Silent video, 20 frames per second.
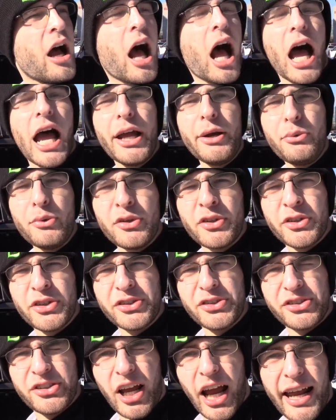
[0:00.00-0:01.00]
I
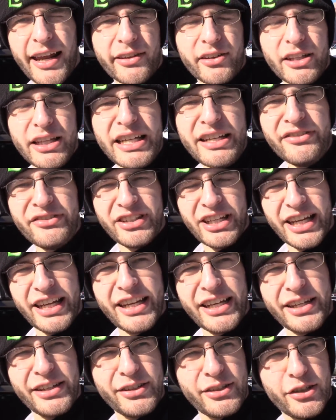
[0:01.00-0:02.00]
was I lived
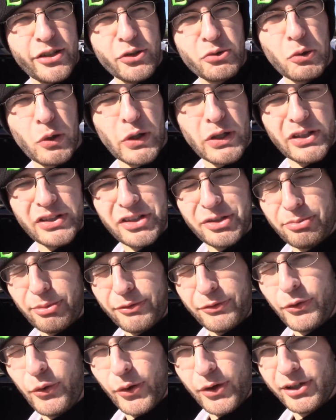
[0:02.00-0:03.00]
in New Orleans
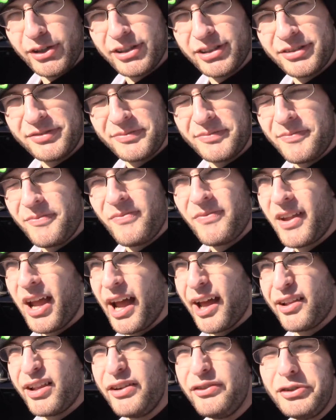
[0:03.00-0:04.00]
before.
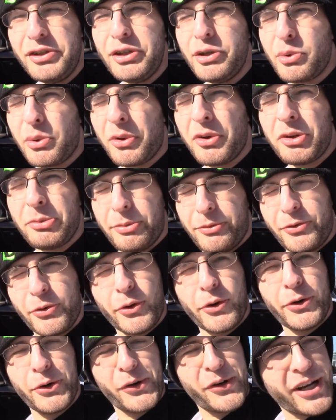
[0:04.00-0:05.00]
I lived in New Orleans
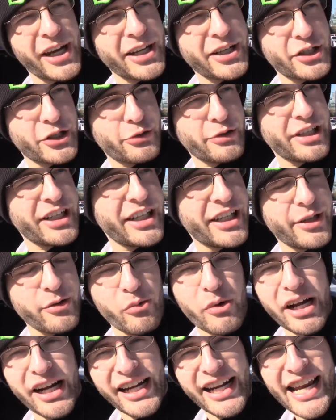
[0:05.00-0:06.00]
before Hurricane Katrina hit.
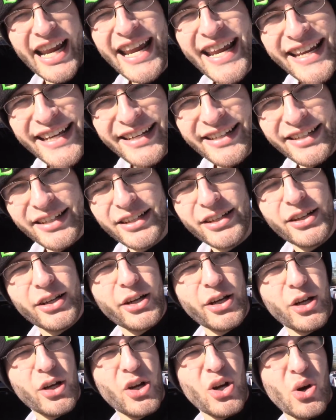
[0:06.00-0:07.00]
When it hit,
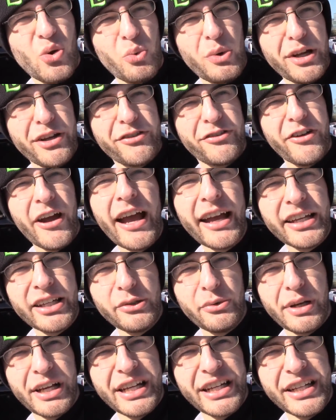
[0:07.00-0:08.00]
we
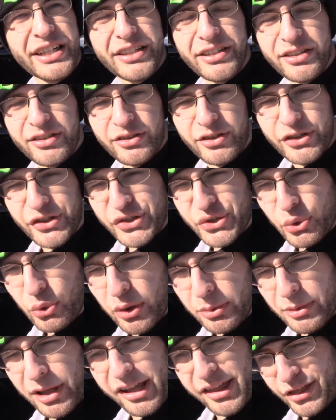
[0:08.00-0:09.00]
evacuated the
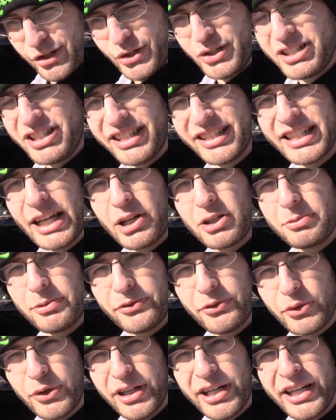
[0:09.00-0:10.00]
storm like 36 hours
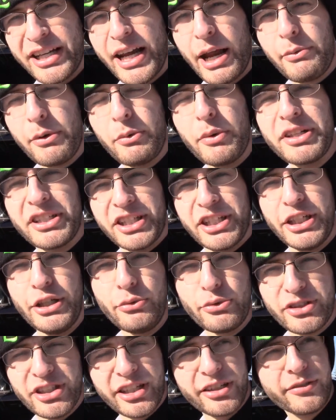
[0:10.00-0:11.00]
before it hit, and we went to
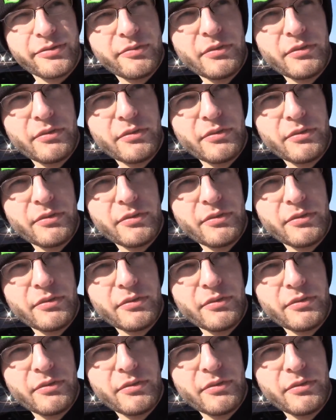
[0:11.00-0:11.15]
Houston,